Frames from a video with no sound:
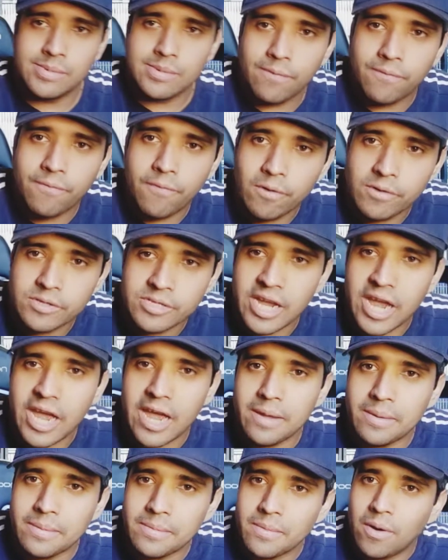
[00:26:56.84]
of all
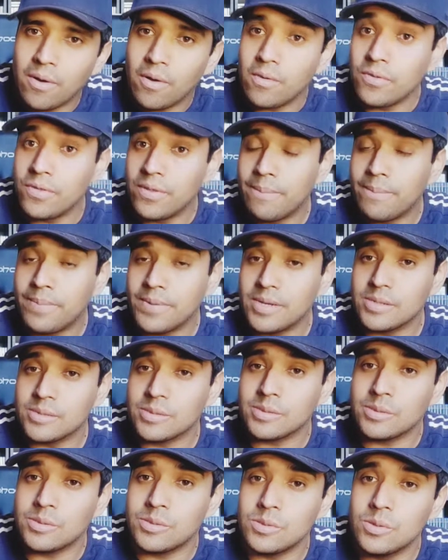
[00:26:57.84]
time on the
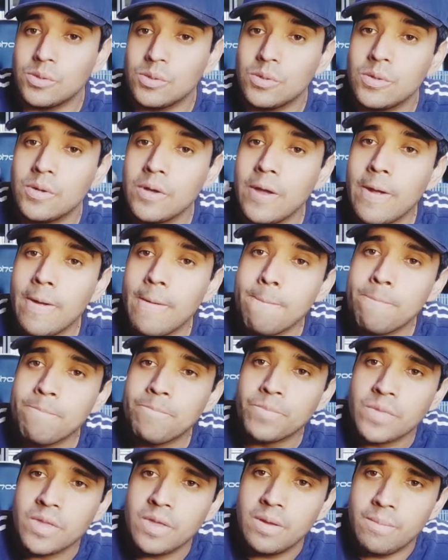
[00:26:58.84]
PS2.
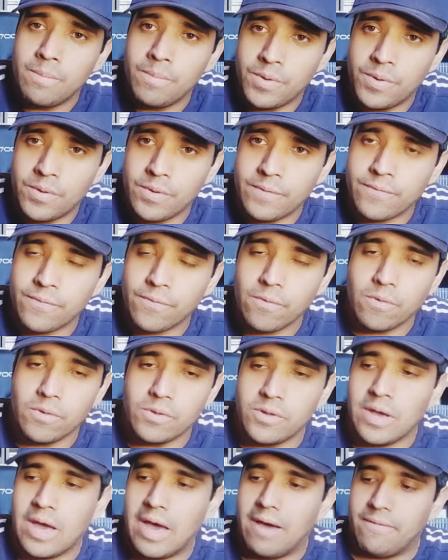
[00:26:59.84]
Beautiful.
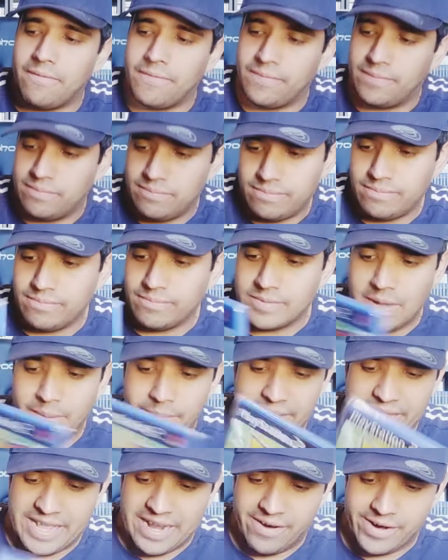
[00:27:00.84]
You have how
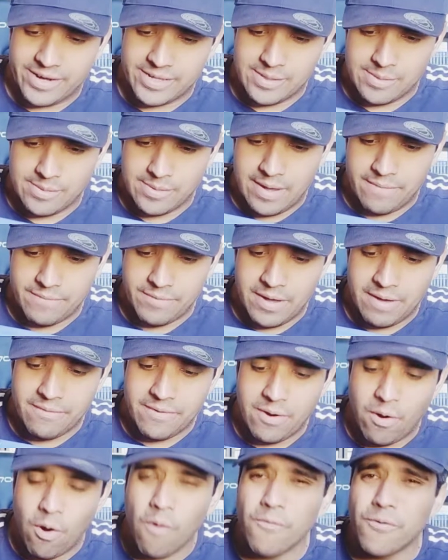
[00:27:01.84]
many characters you have? You have
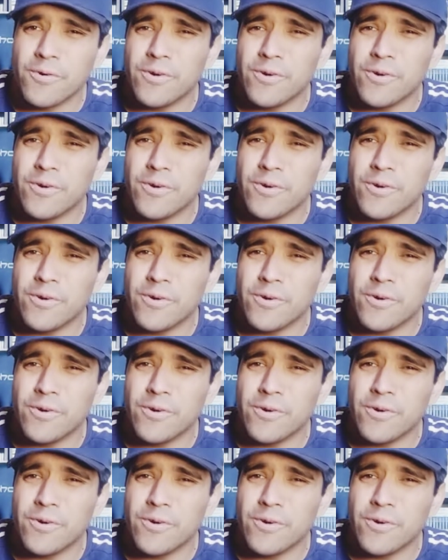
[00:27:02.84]
over